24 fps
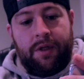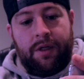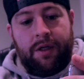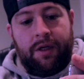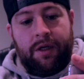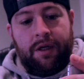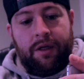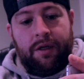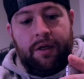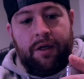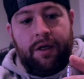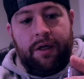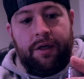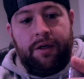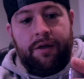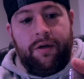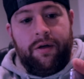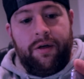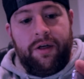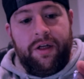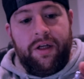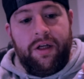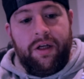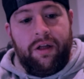And
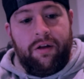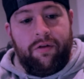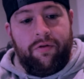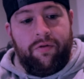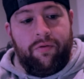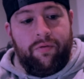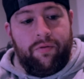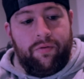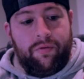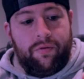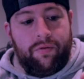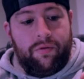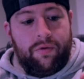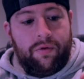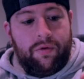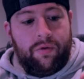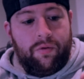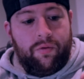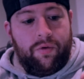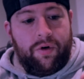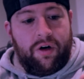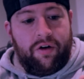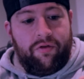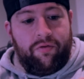underneath
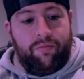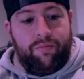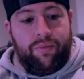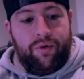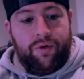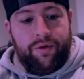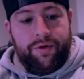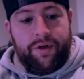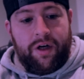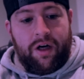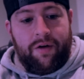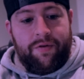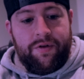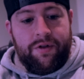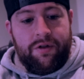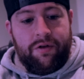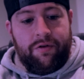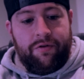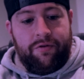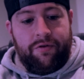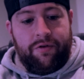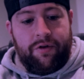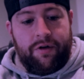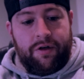what I've pulled off
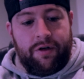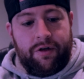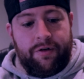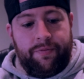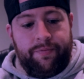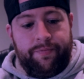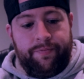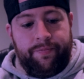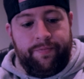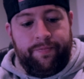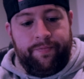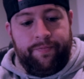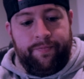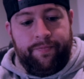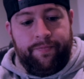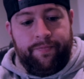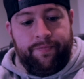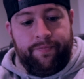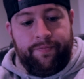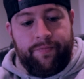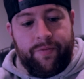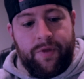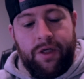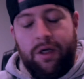so far,
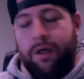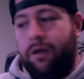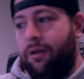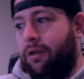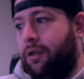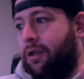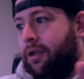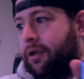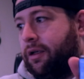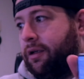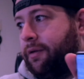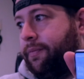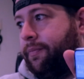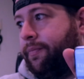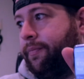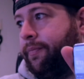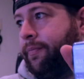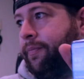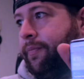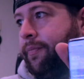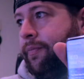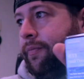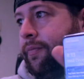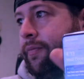oh look,
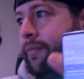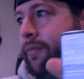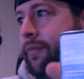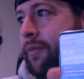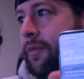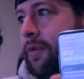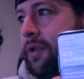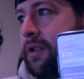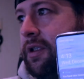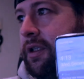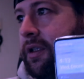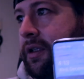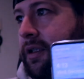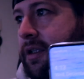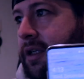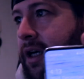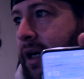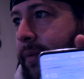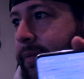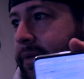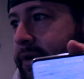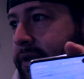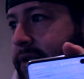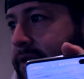see the
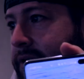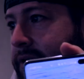top of the